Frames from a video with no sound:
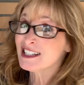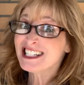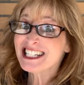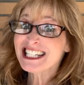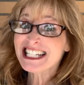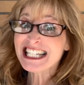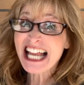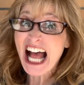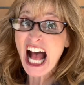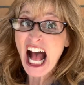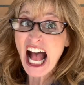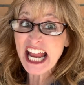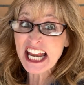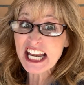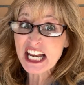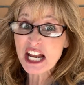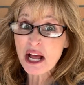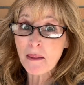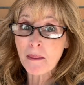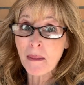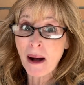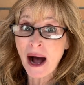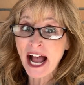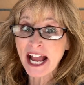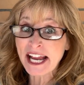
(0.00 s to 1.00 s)

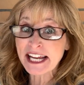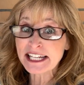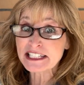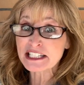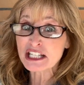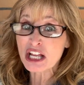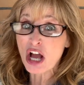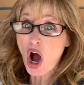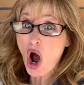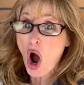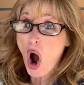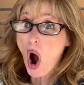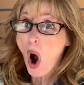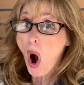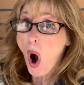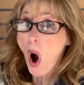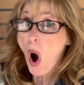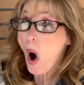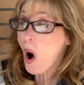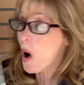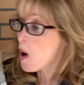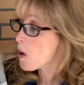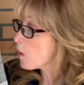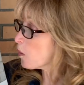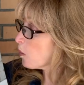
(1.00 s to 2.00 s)
dynamite.
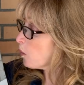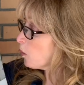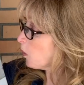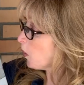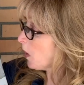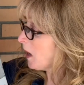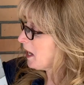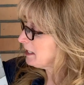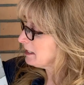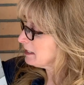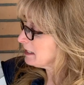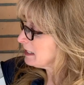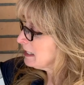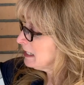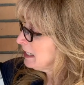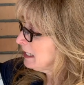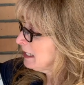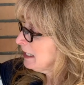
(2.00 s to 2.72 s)
What?